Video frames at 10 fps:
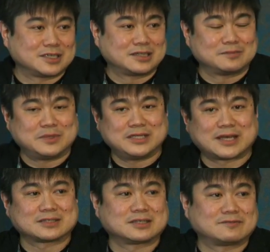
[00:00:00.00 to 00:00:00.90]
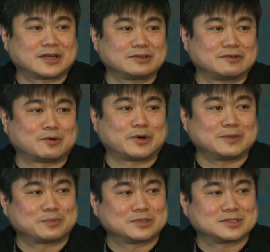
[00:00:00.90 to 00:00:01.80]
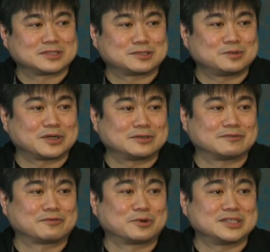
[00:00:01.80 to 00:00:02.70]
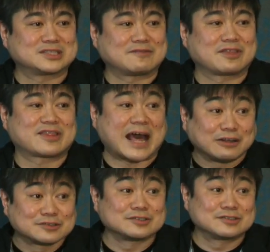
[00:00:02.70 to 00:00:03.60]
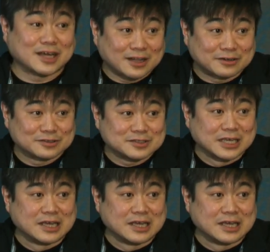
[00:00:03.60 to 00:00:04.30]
and the mean asset value of a white person is $247,000